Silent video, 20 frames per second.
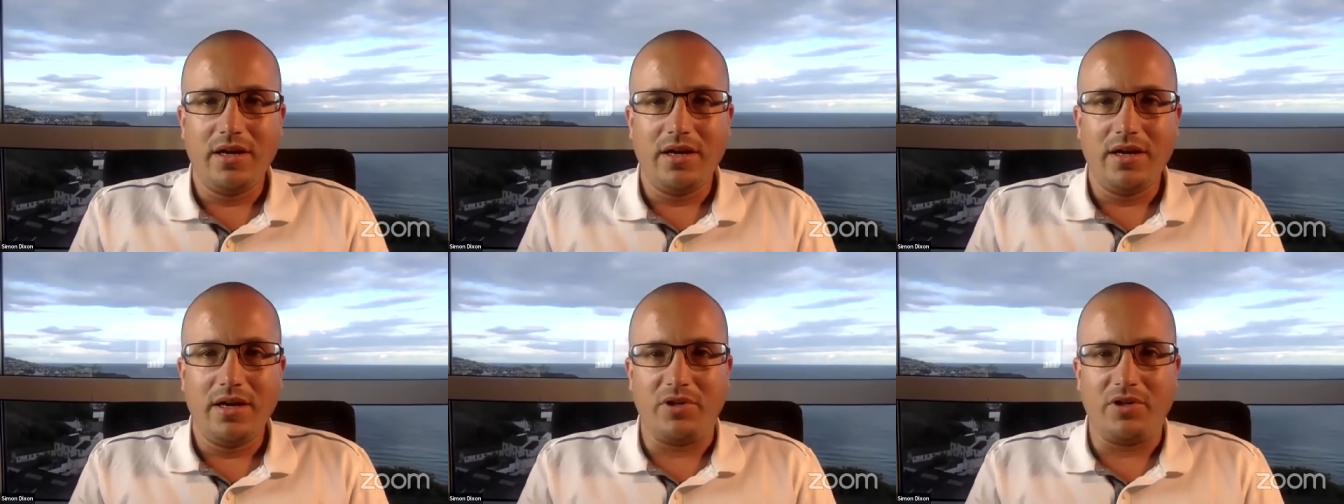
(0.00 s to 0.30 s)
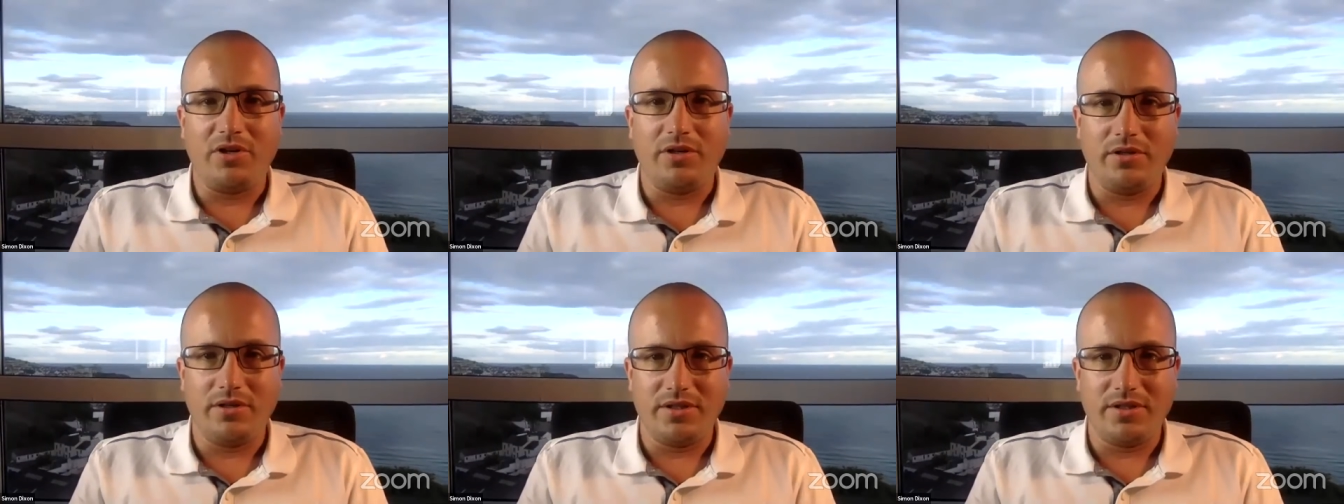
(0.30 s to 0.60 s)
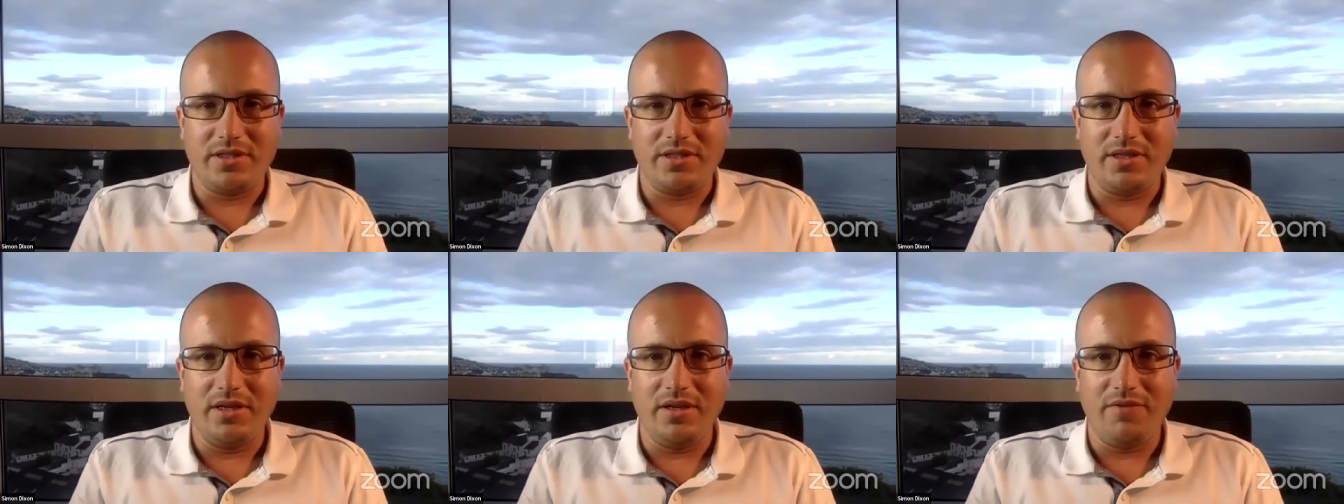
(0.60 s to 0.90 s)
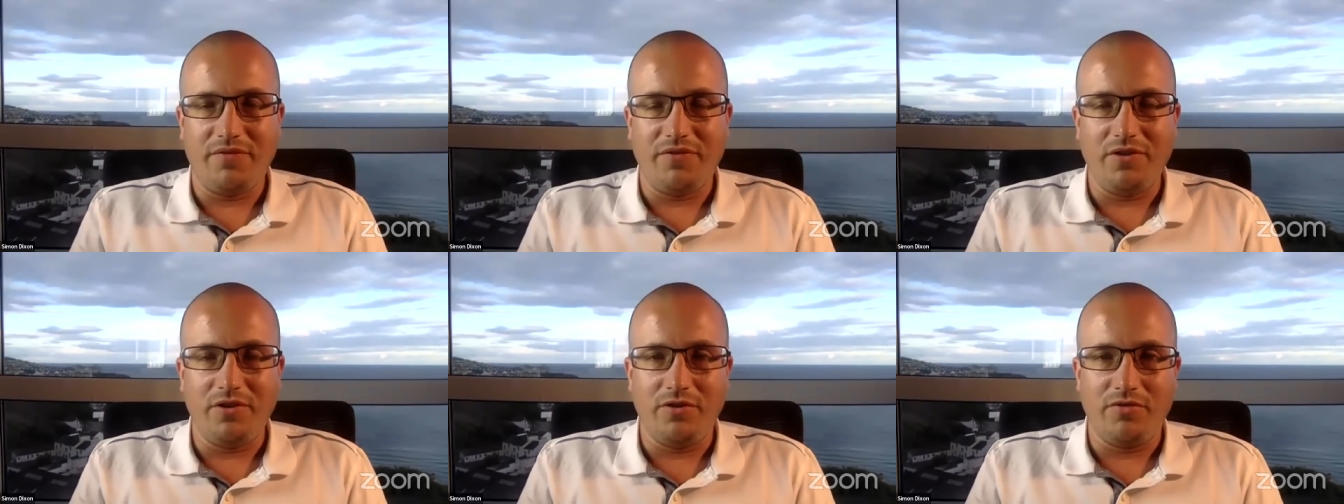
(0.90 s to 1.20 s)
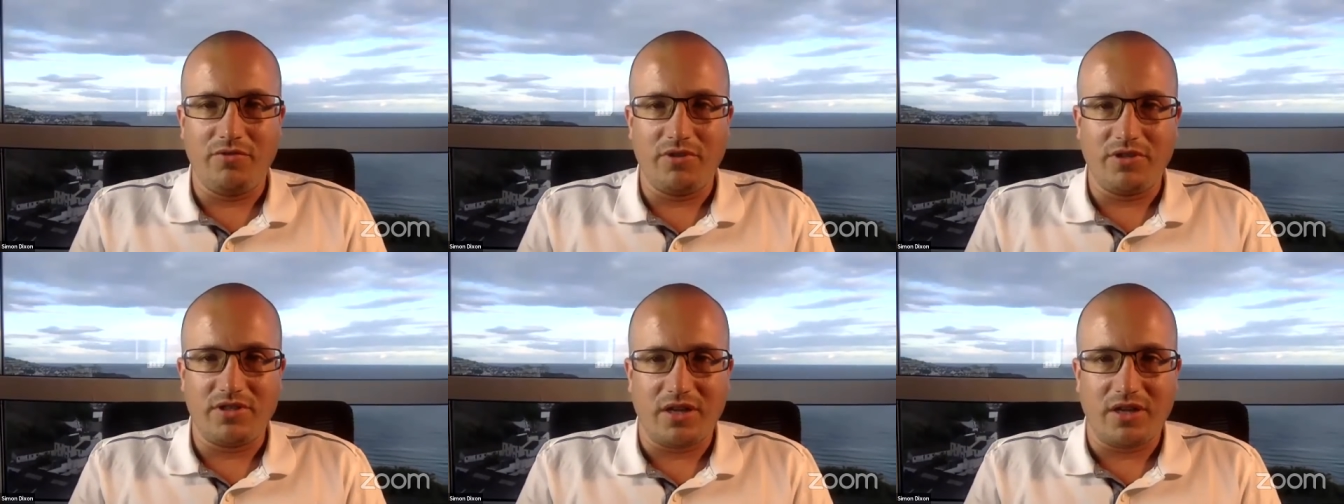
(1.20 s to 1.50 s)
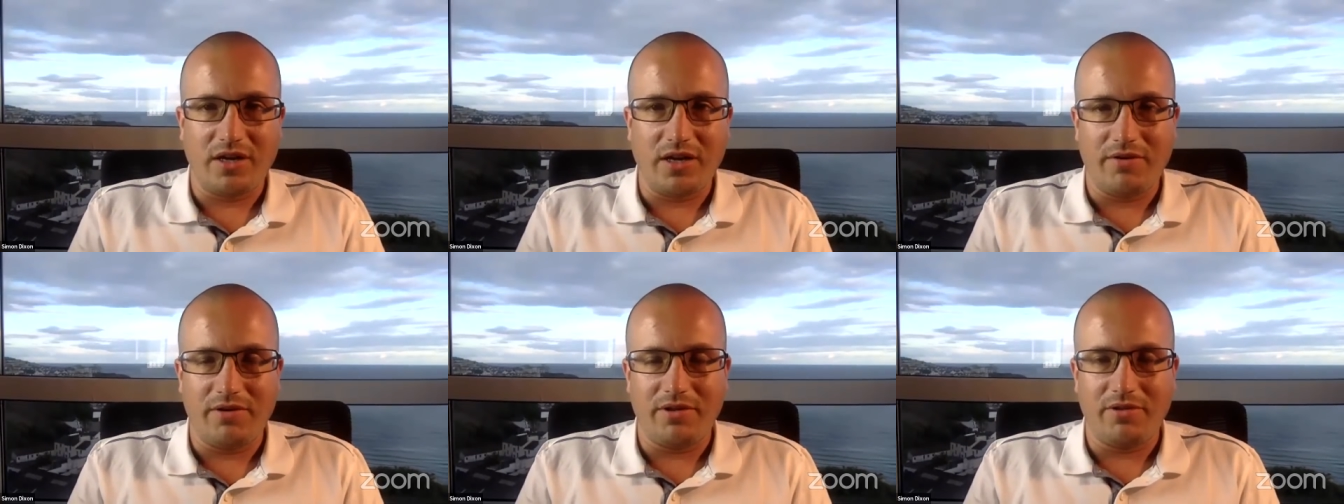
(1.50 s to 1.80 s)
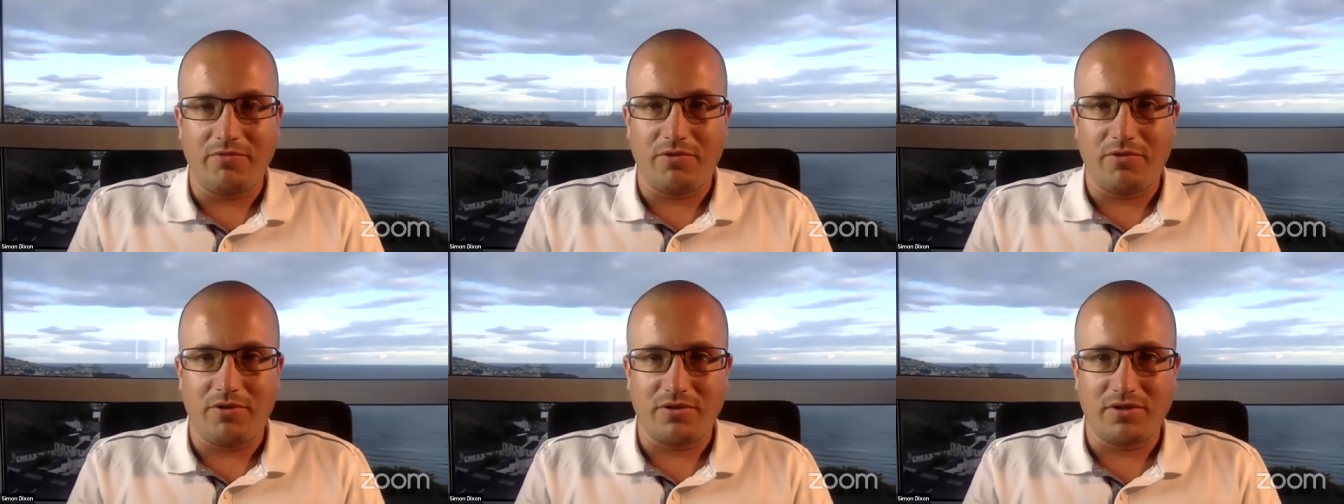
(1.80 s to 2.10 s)
because if you retire at
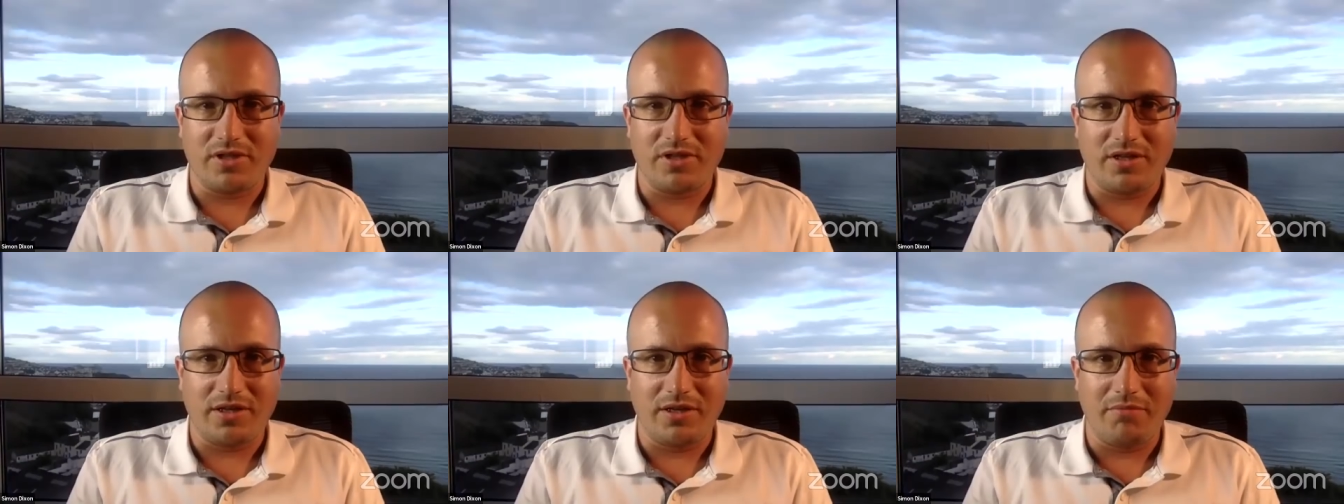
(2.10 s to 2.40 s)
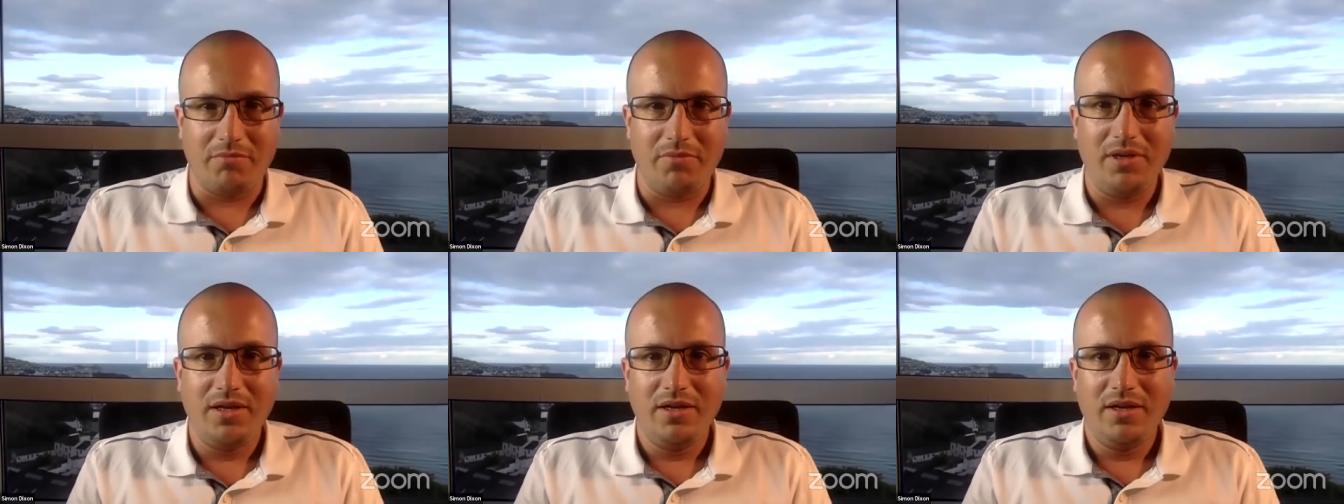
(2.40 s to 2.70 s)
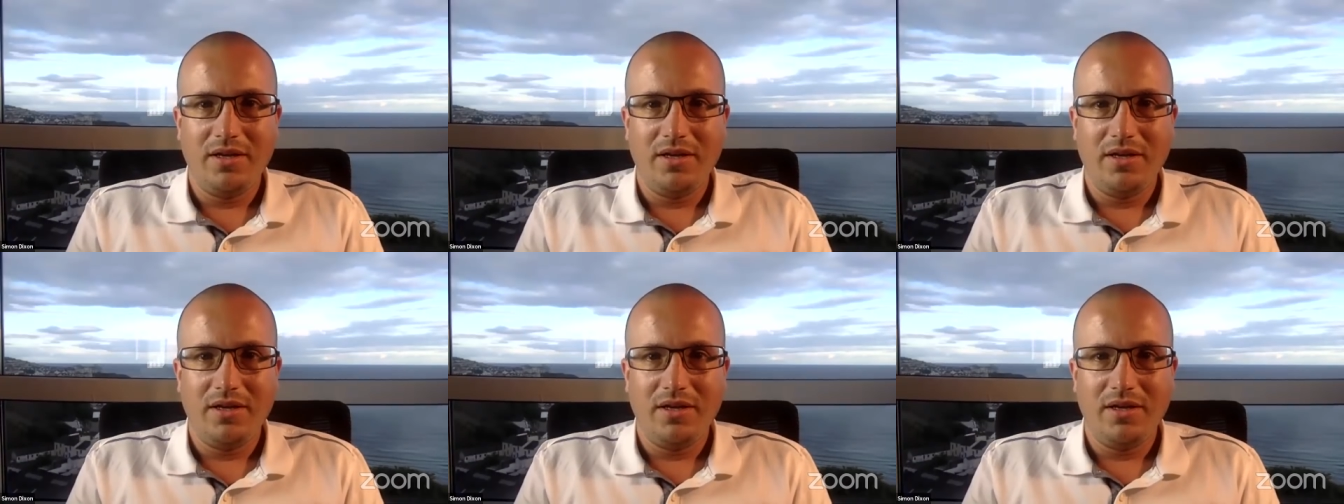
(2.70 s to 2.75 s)
the wrong time